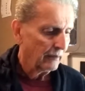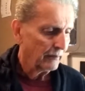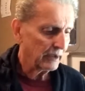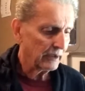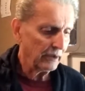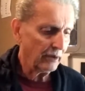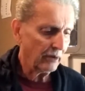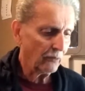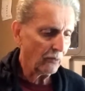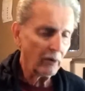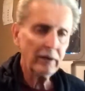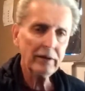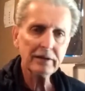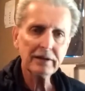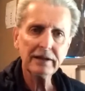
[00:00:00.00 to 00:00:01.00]
But, you know,
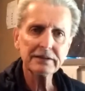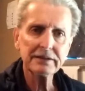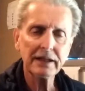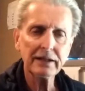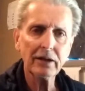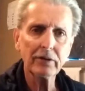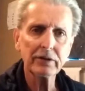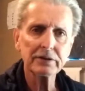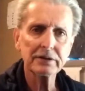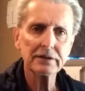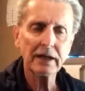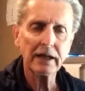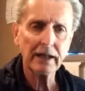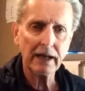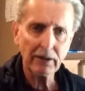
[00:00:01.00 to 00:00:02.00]
one of the things I noticed,
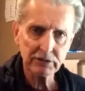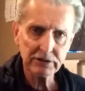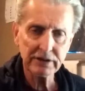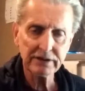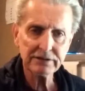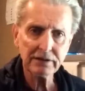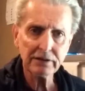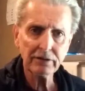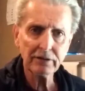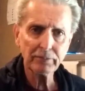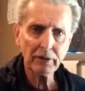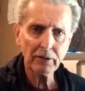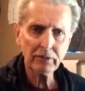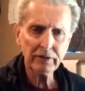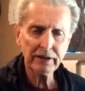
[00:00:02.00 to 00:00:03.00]
I, I was listening to the
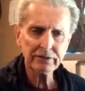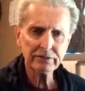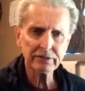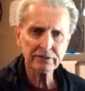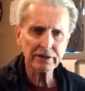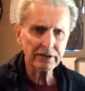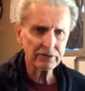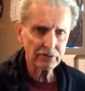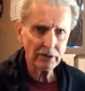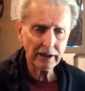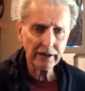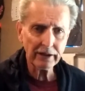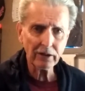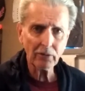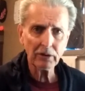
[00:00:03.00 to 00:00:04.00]
protesters They
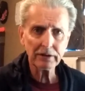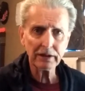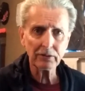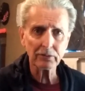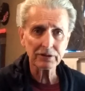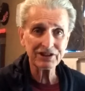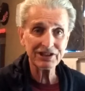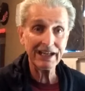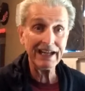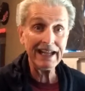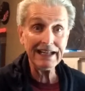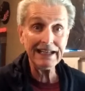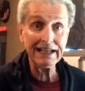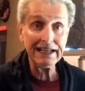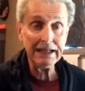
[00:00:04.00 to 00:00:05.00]
tried to hear what they were
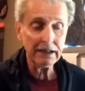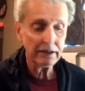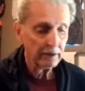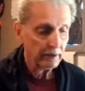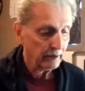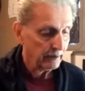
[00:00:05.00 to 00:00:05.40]
chanting.